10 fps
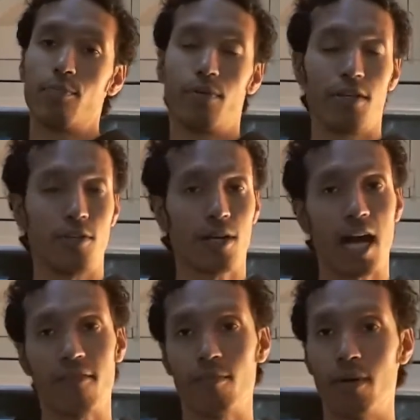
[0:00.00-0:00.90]
put it in your
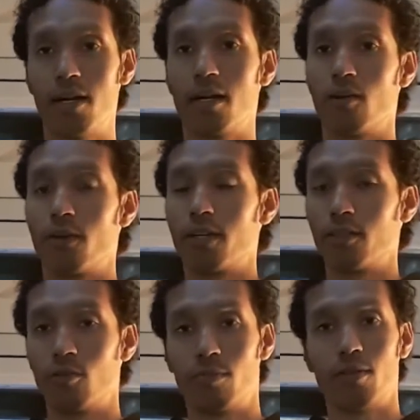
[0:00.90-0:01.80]
coffee mug or in a
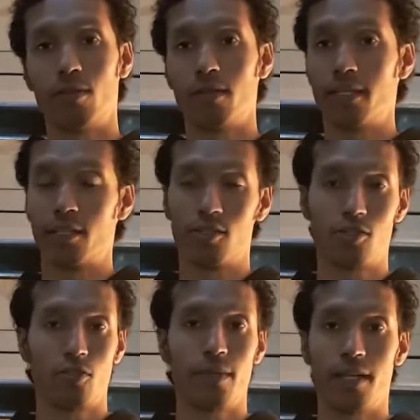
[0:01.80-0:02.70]
little bowl and
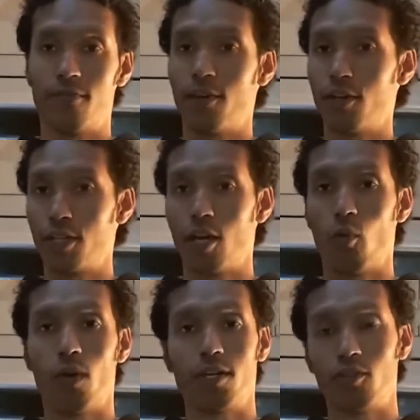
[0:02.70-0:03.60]
consume it, and there you go,
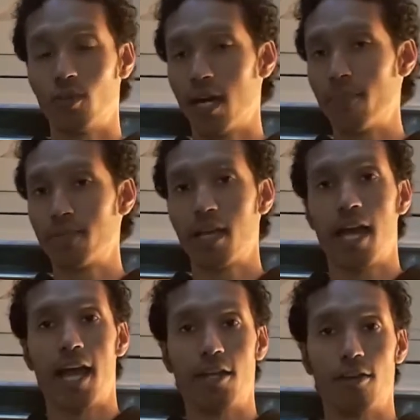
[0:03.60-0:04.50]
1 to 2 cups,
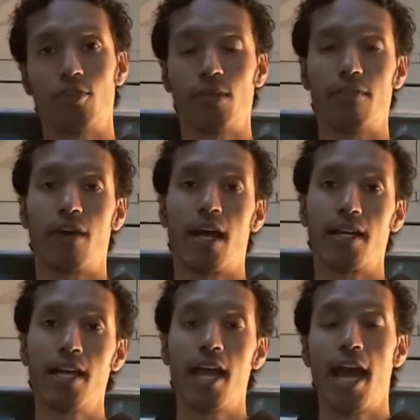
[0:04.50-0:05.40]
and you're totally fine,